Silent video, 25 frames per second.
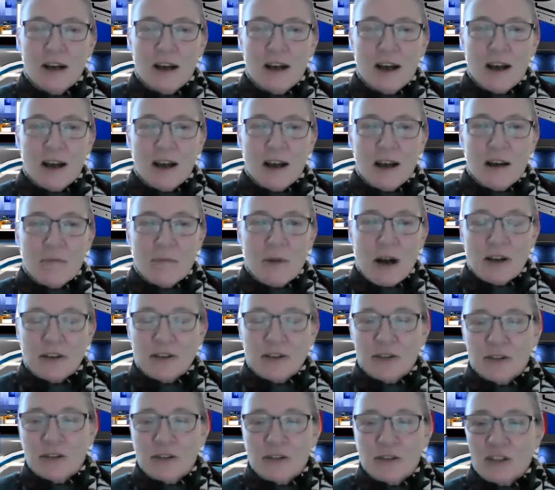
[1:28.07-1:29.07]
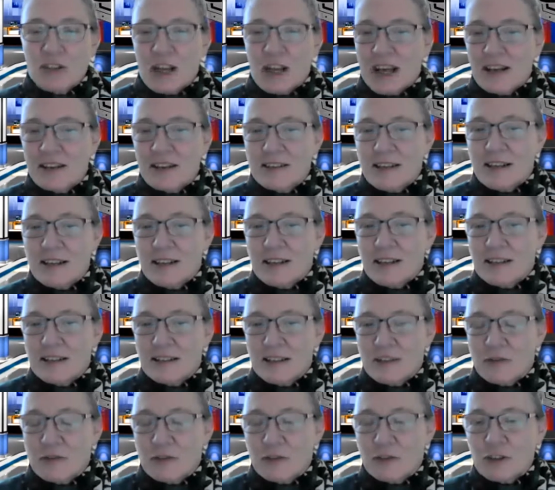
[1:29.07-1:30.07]
understanding the
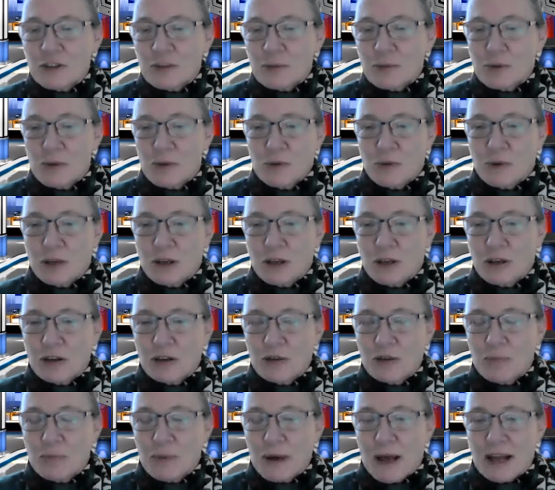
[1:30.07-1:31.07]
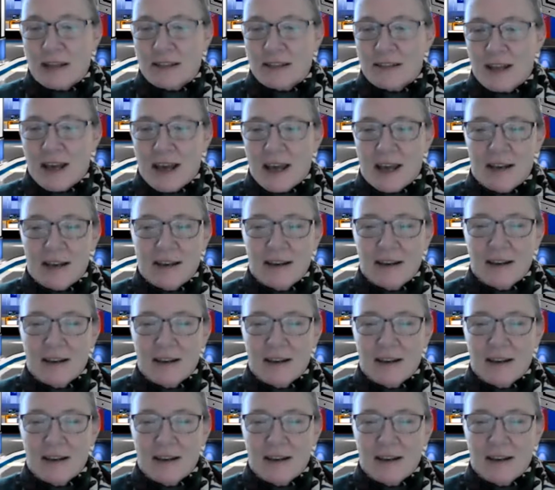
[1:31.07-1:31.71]
difference between good and bad debt.